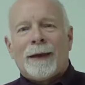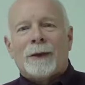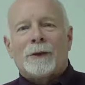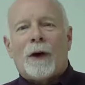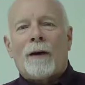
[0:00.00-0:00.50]

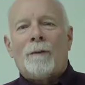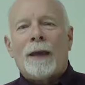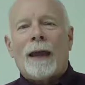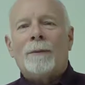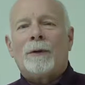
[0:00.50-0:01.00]
So I've
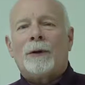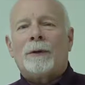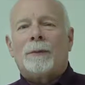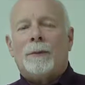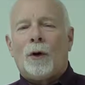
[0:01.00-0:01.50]
been able to
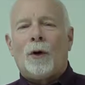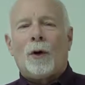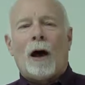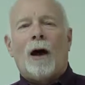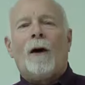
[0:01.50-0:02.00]

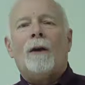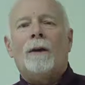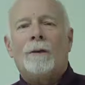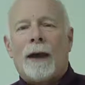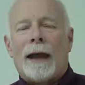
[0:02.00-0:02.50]
pull all
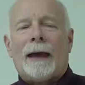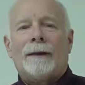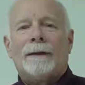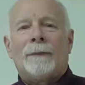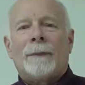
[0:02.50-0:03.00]
of that
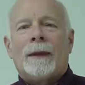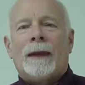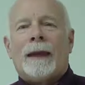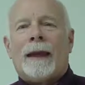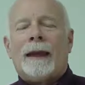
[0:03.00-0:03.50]

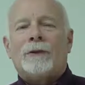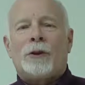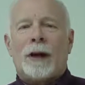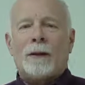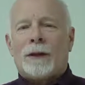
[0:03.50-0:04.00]
and
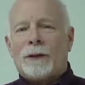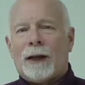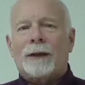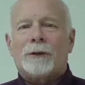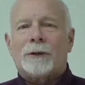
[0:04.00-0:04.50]
share these
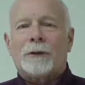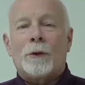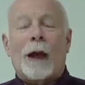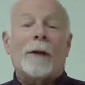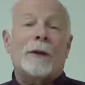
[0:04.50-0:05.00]
lessons
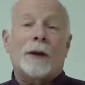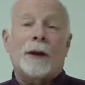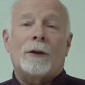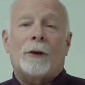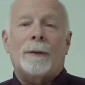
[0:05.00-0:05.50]
throughout the
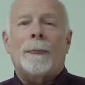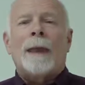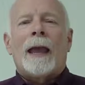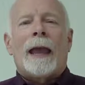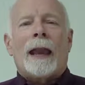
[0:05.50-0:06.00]
country,
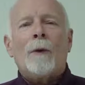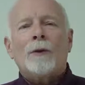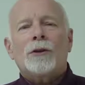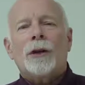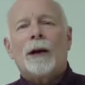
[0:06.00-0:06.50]
and I
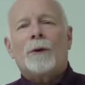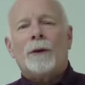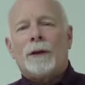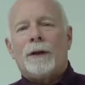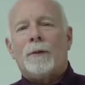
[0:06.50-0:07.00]
want to share it
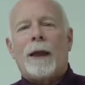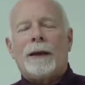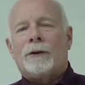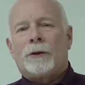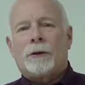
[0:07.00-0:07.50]
with the new
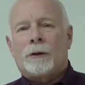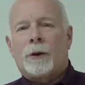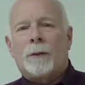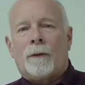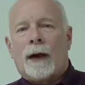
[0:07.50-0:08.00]
managers and
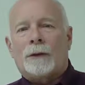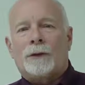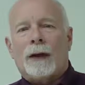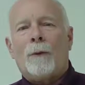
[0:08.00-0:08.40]
supervisors.